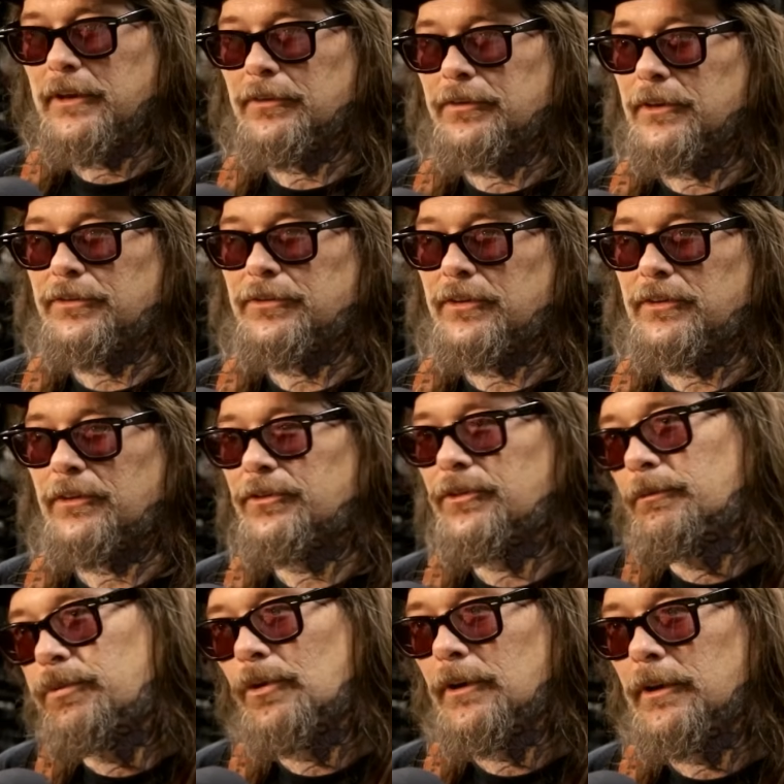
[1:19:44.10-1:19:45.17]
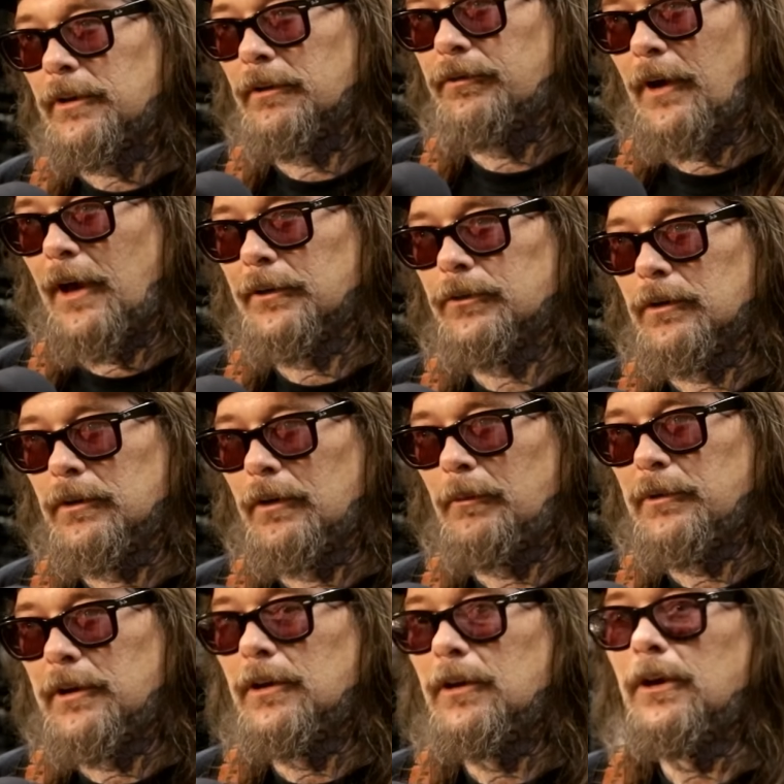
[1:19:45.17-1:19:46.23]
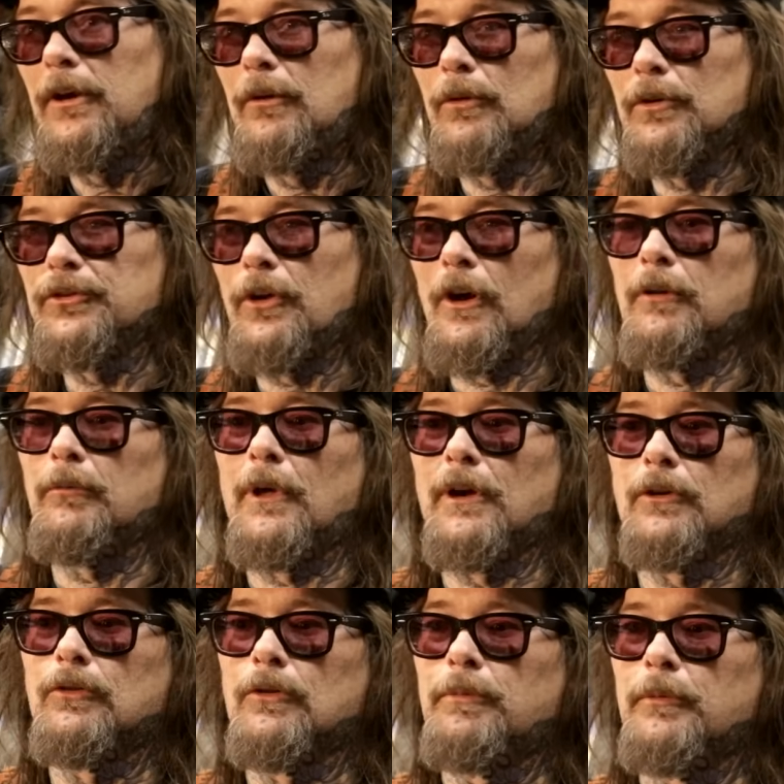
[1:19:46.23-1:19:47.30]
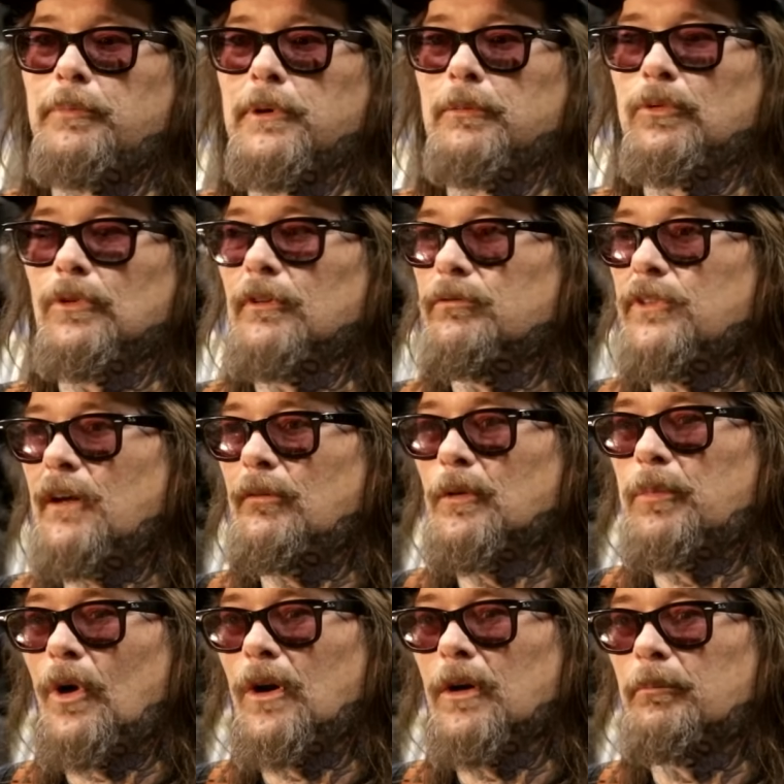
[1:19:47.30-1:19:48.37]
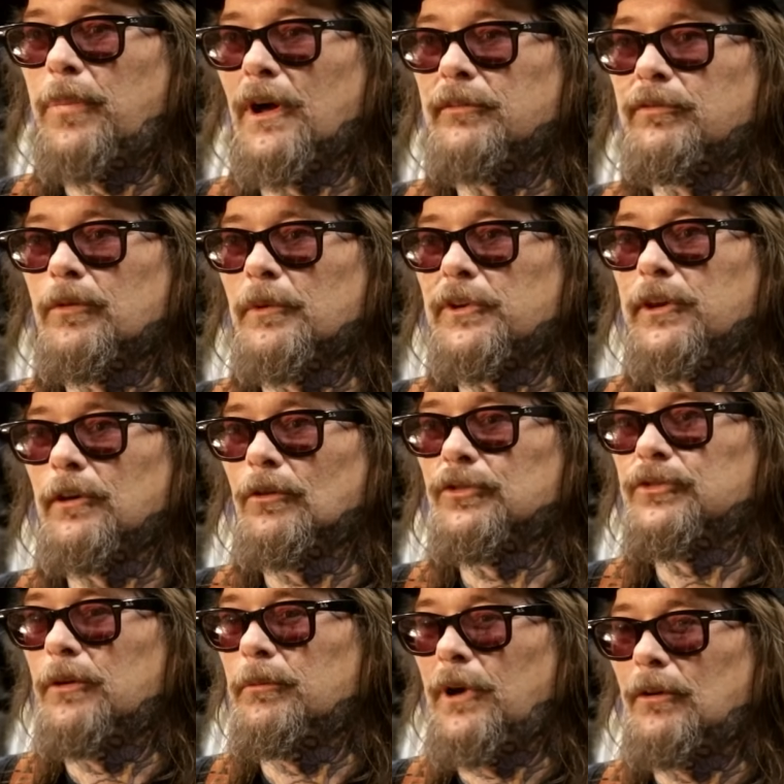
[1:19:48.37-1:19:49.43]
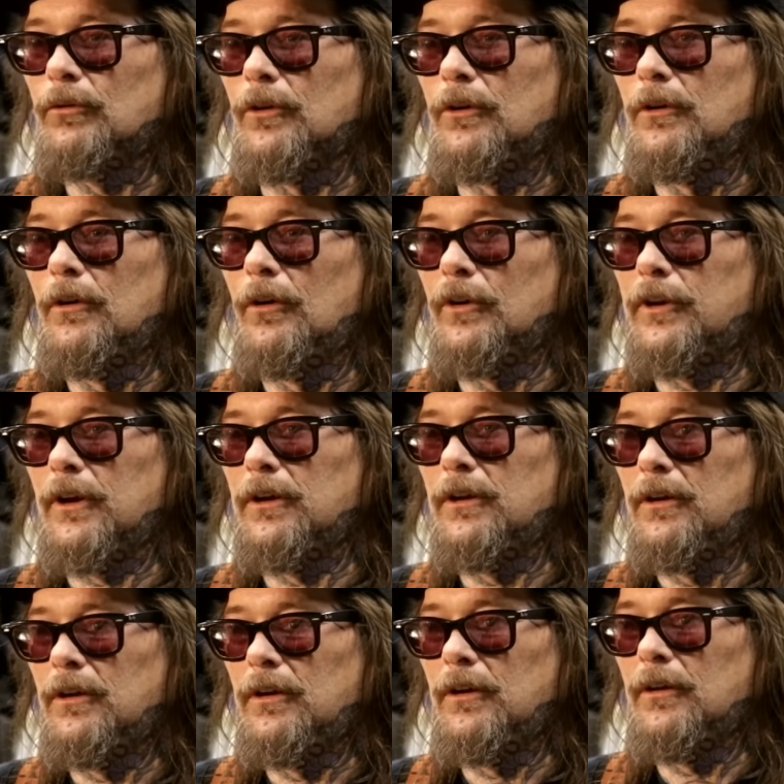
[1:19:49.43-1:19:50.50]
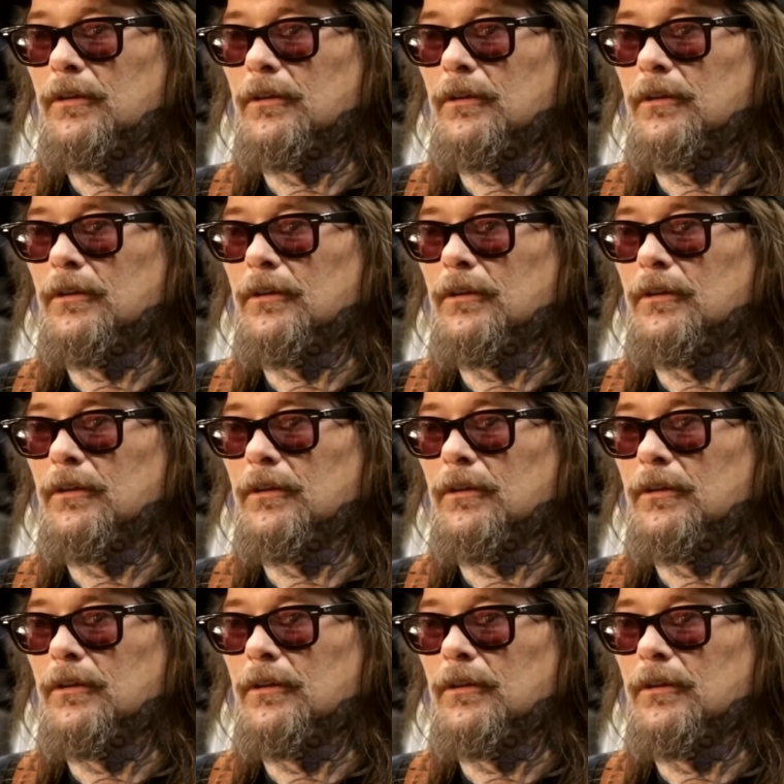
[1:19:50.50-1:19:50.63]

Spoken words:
This isn't supporting the factory. I mean, we're talking about a group of people that have never bought a bike from a dealership ever, okay?